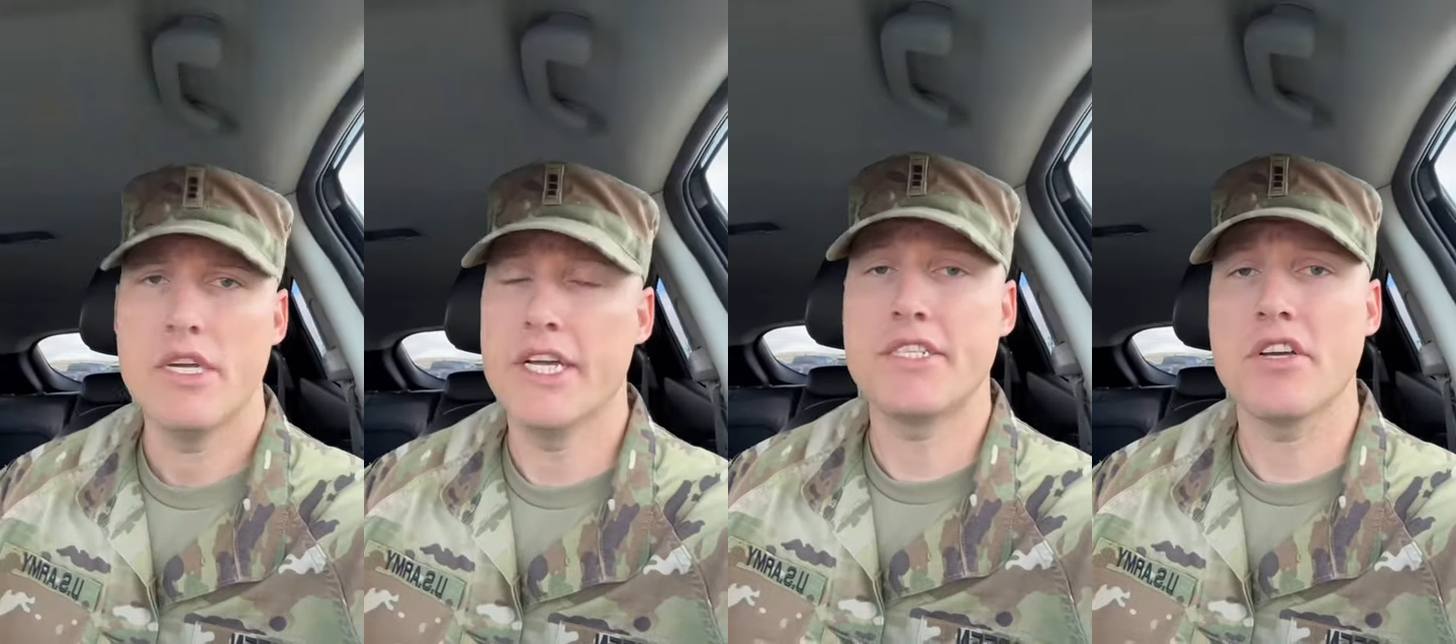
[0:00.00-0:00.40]

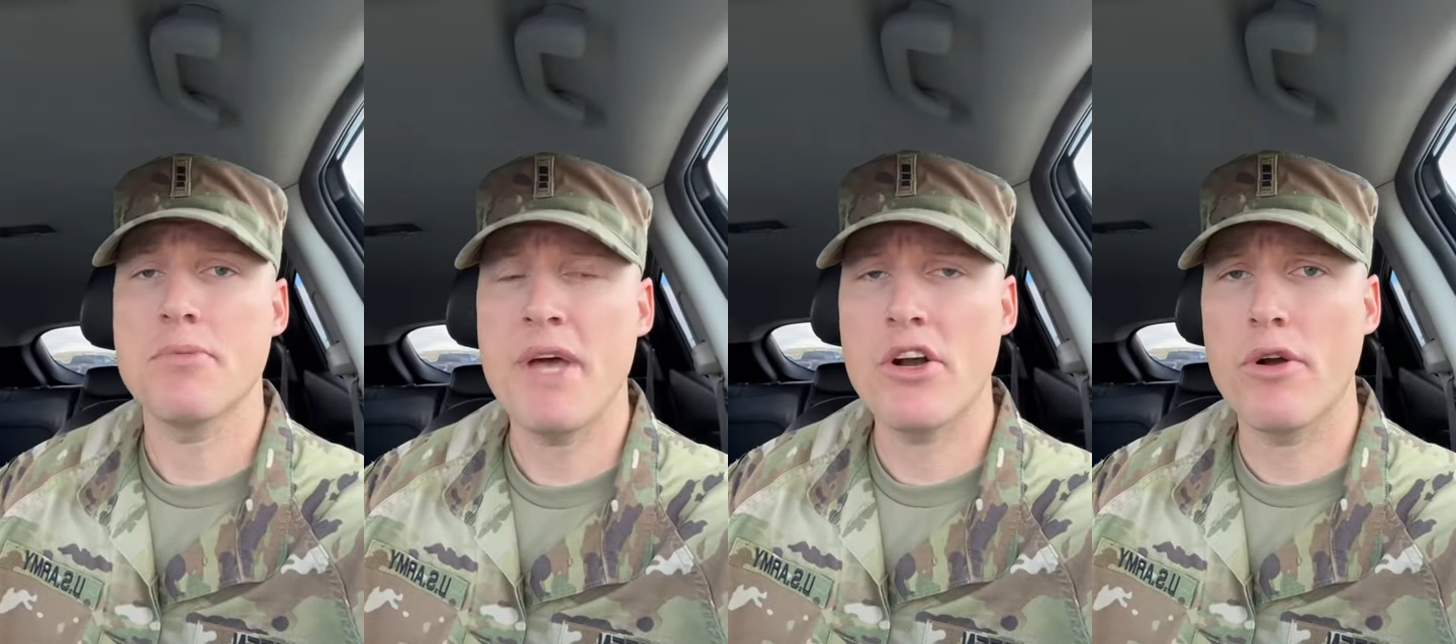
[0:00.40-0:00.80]
It doesn't
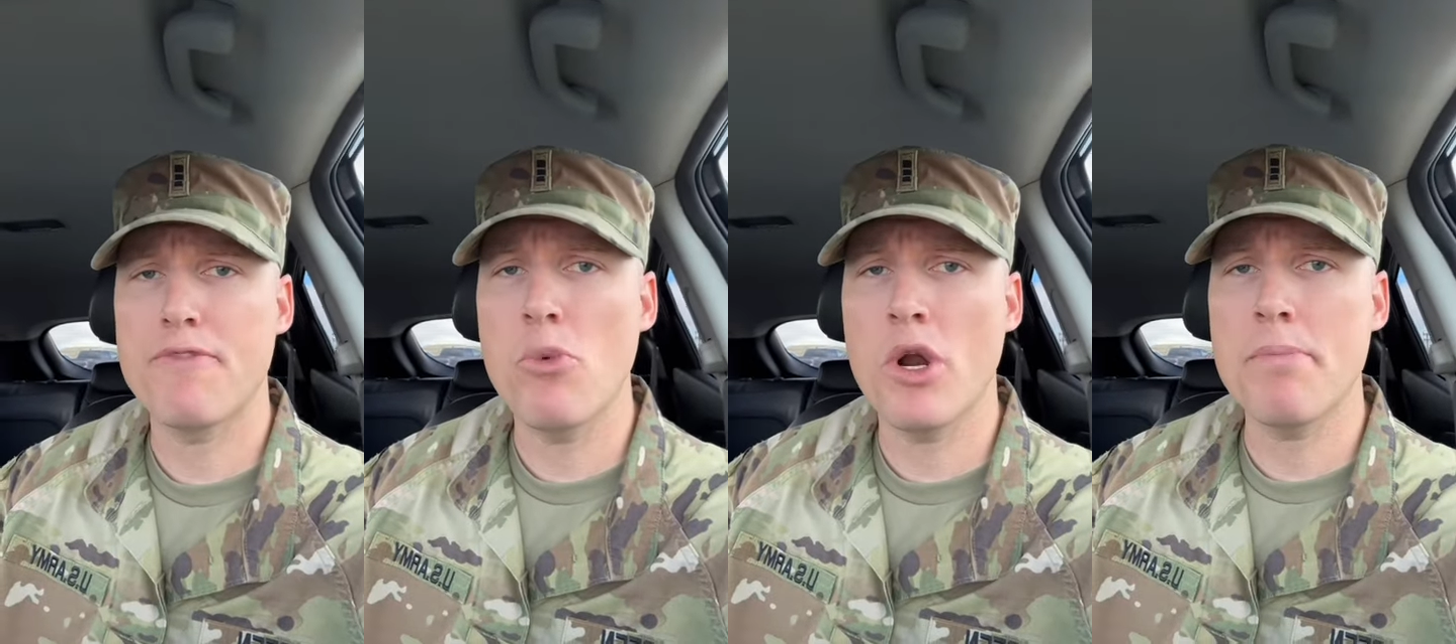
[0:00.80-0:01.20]
matter if
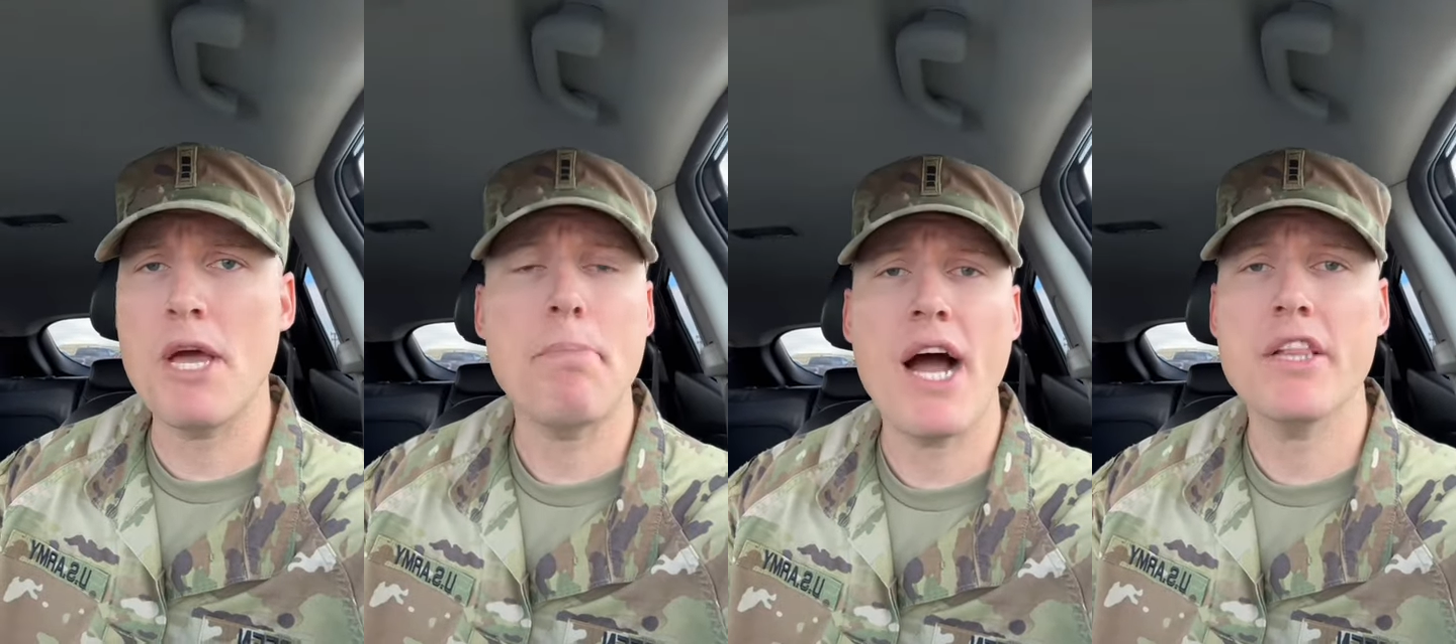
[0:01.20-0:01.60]
you want to be a
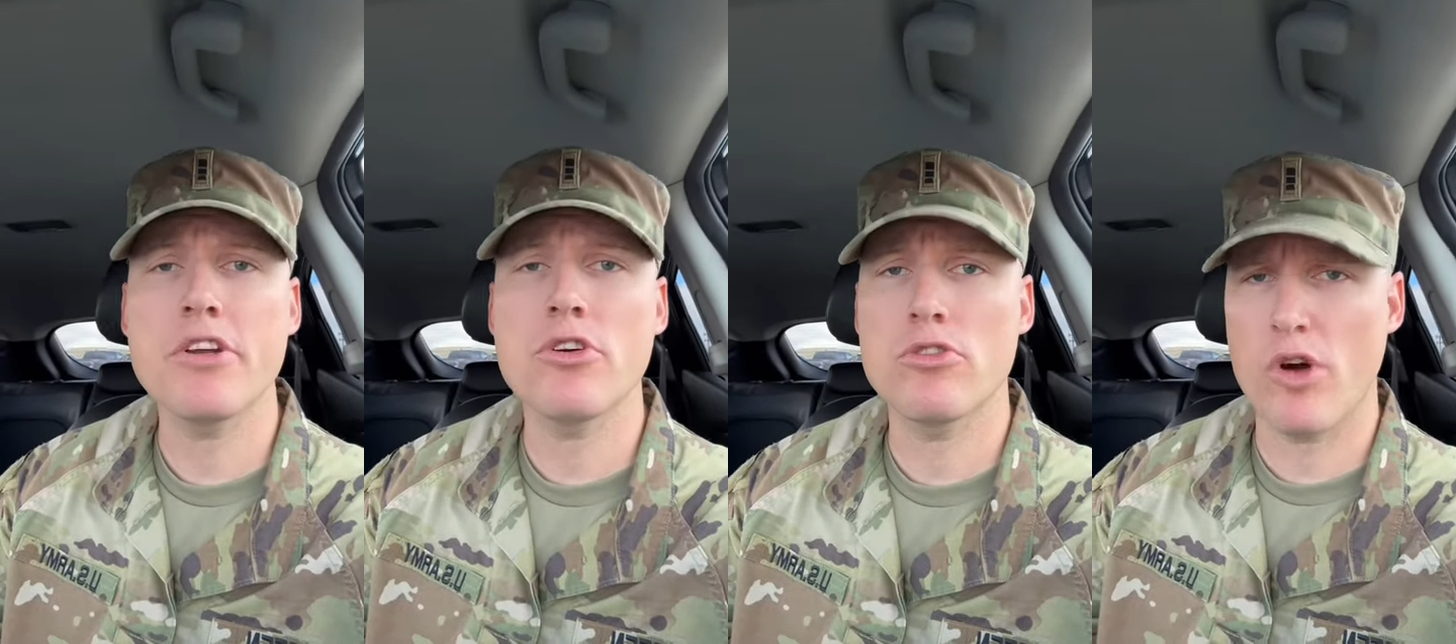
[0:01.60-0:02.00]
pilot
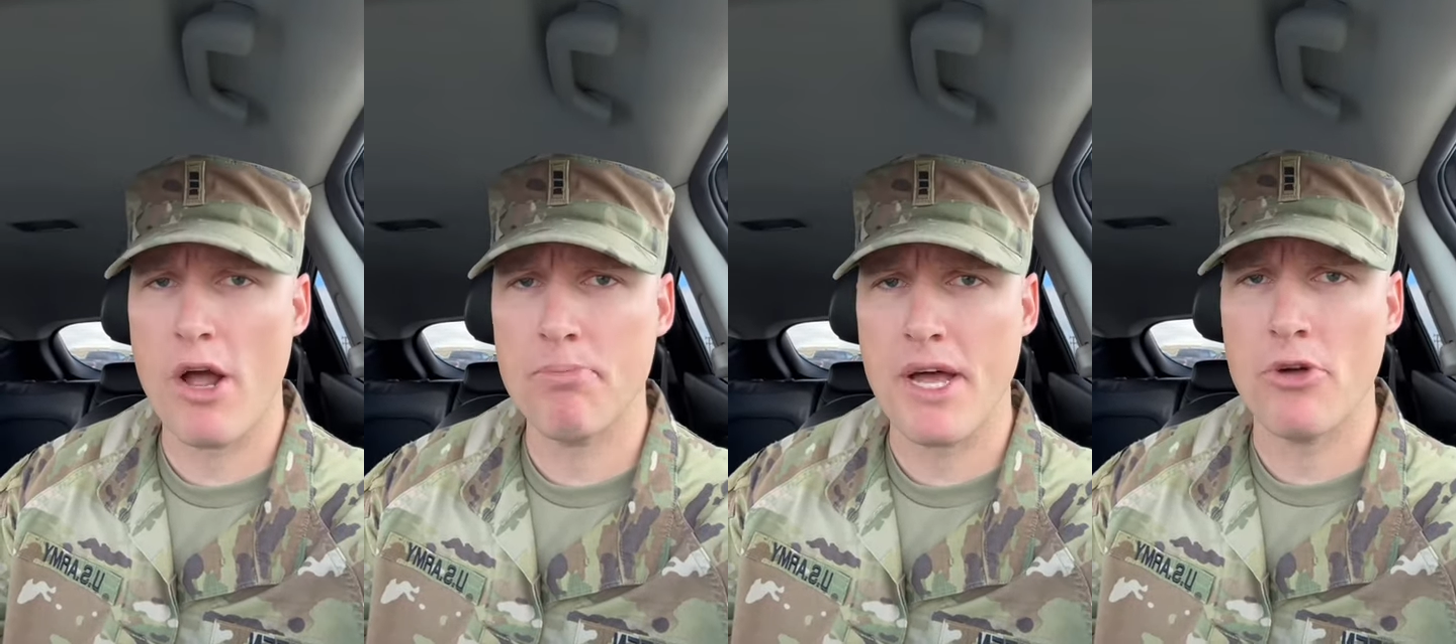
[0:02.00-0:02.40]
or a
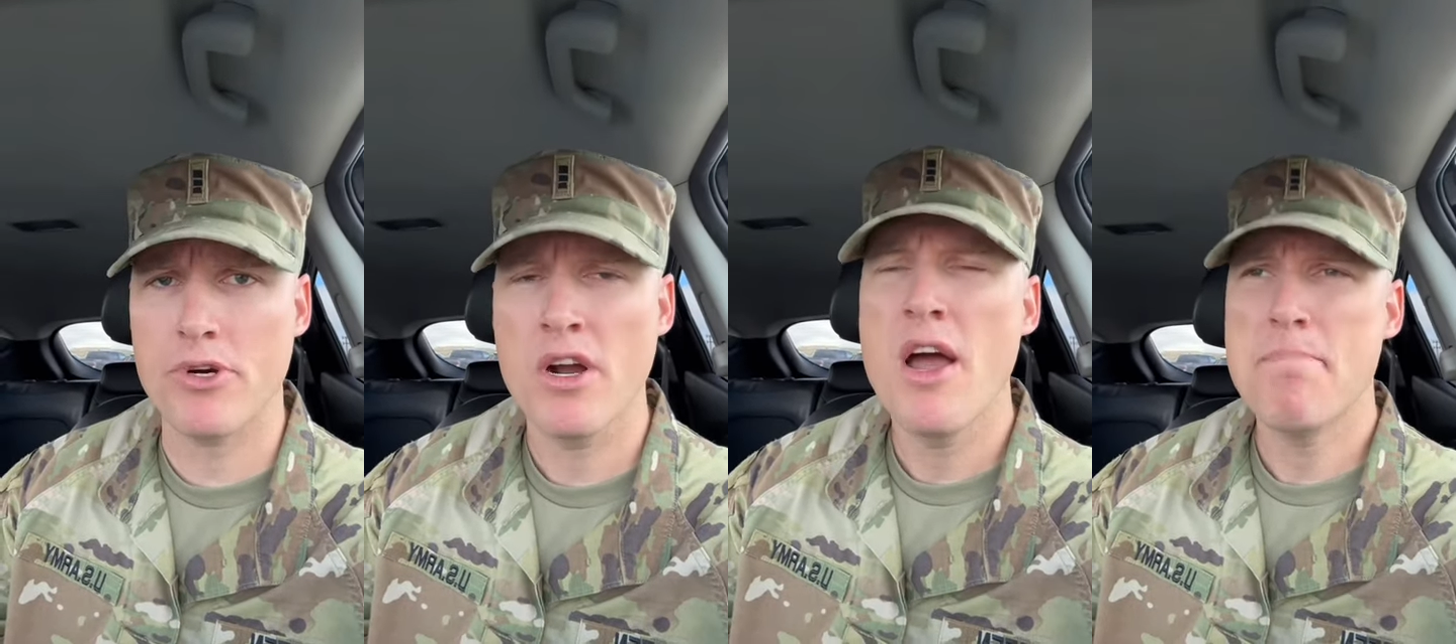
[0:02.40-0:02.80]
ground pounder,